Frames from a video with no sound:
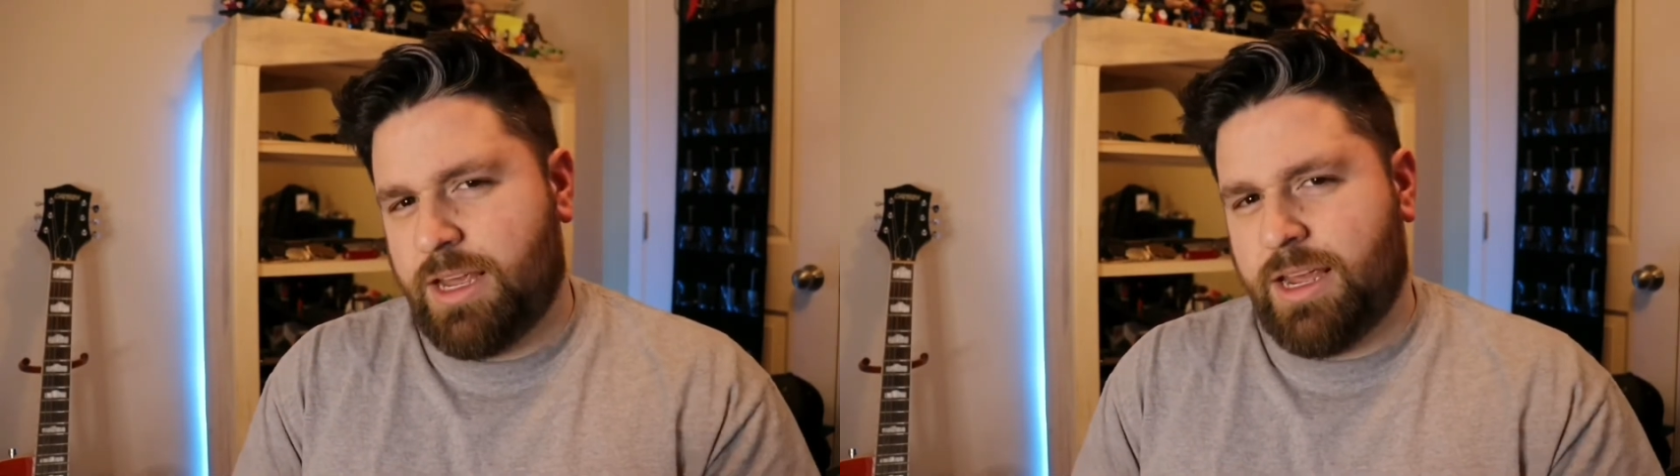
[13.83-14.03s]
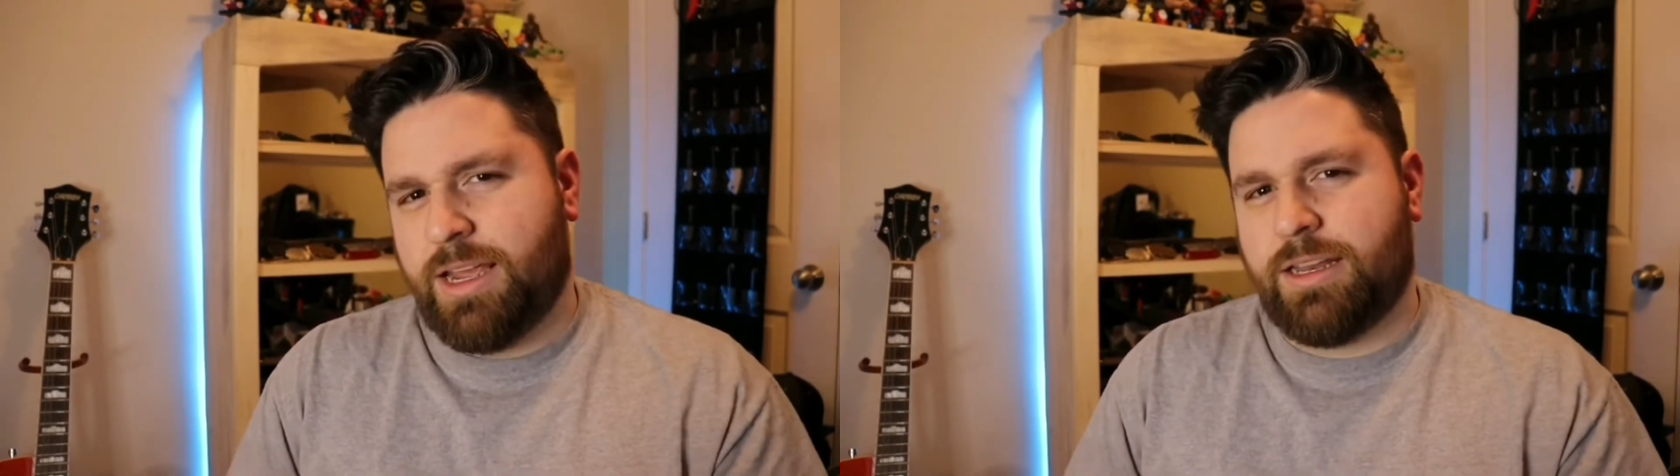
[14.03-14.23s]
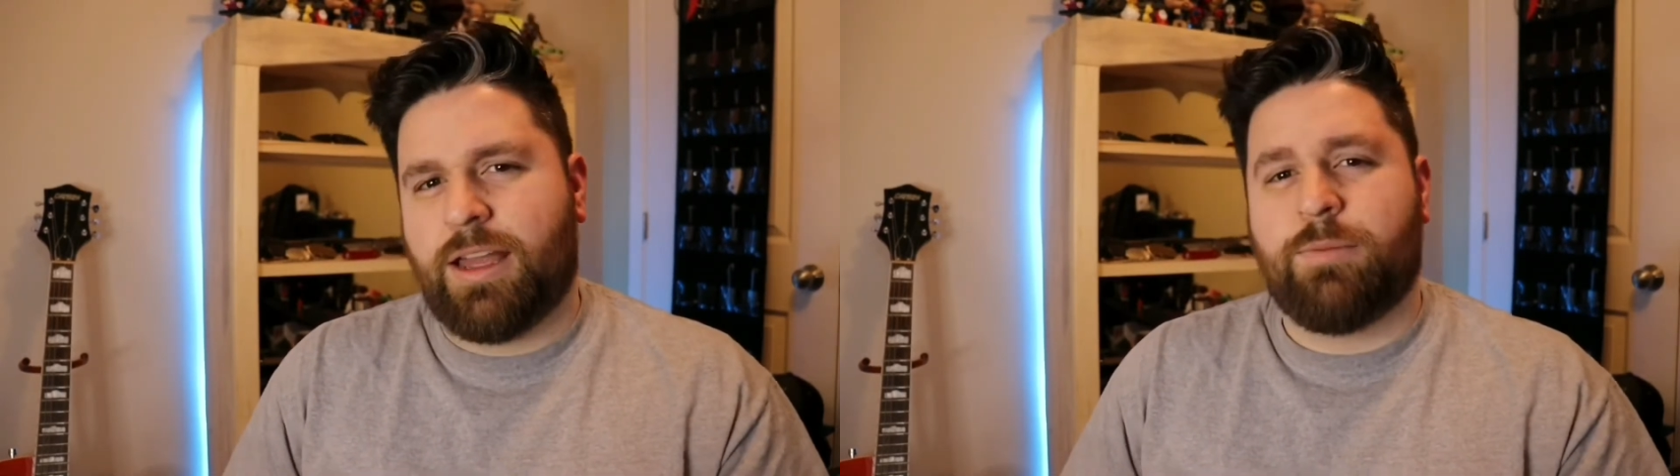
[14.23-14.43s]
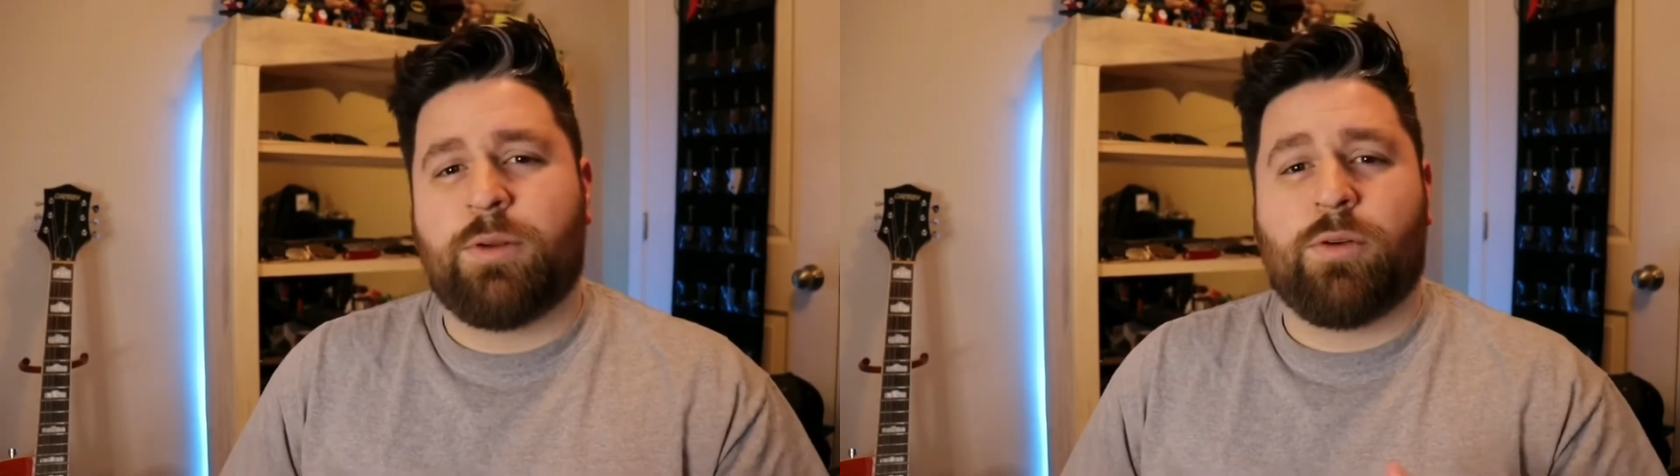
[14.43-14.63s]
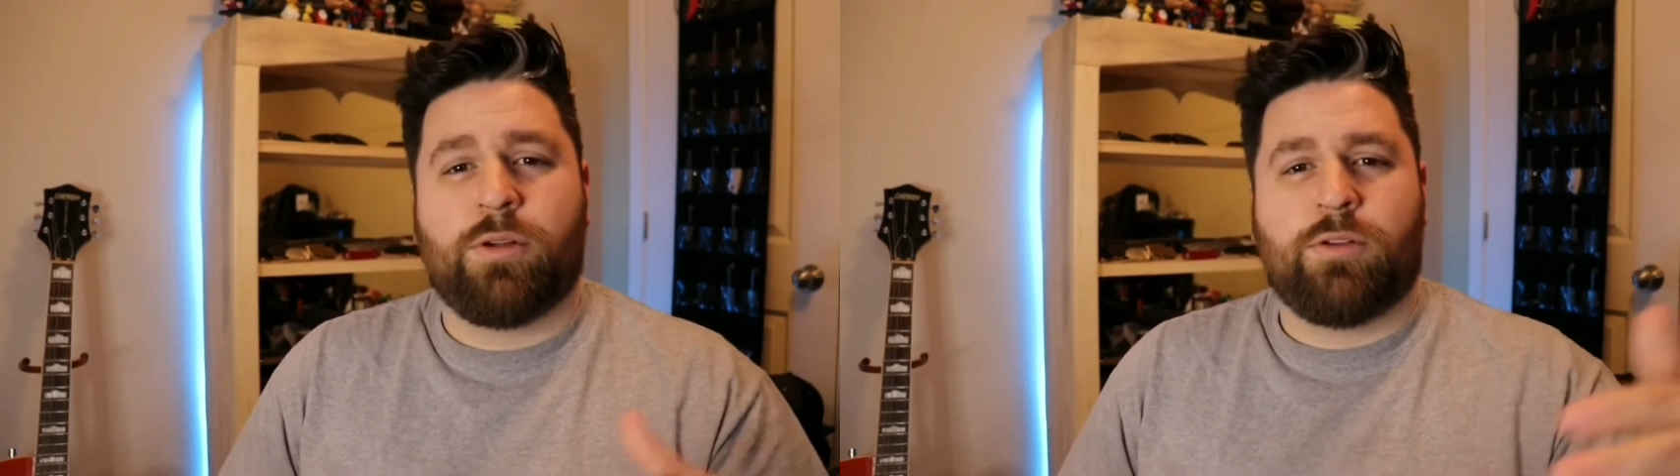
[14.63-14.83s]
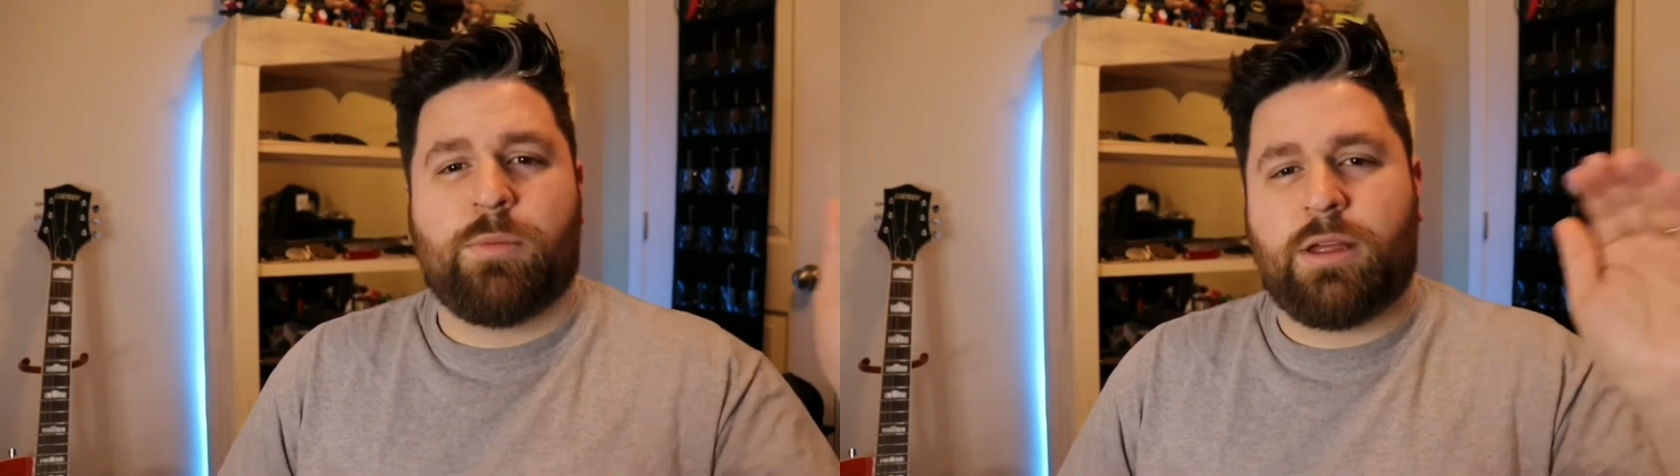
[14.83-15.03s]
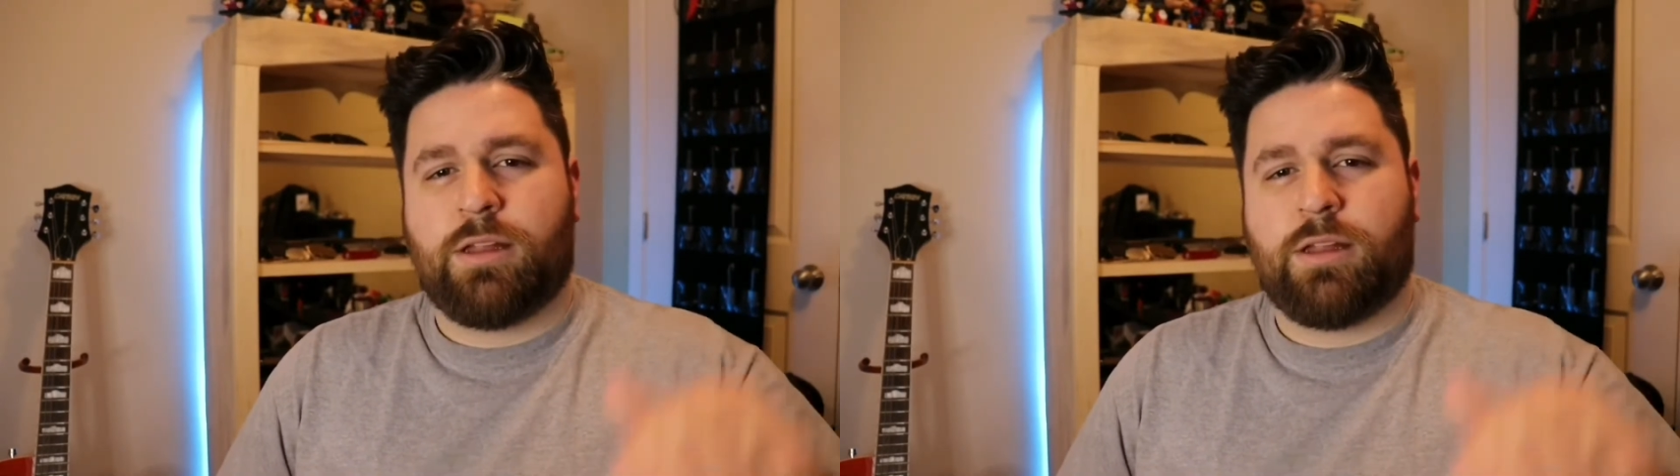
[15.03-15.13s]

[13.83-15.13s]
and I've been going through my